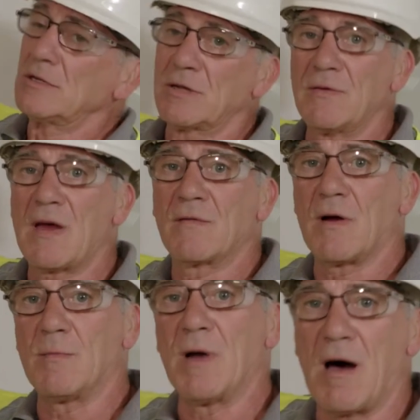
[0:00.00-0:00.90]
So now I've
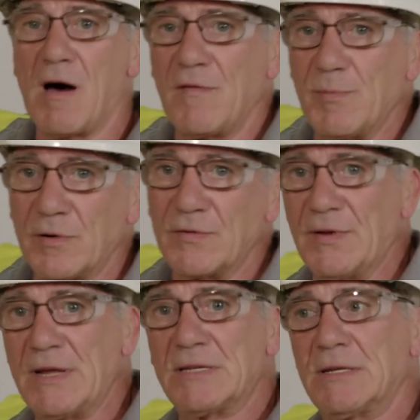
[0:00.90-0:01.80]
got my half board
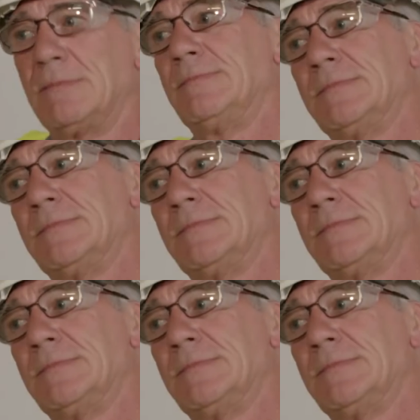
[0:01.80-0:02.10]
fixed.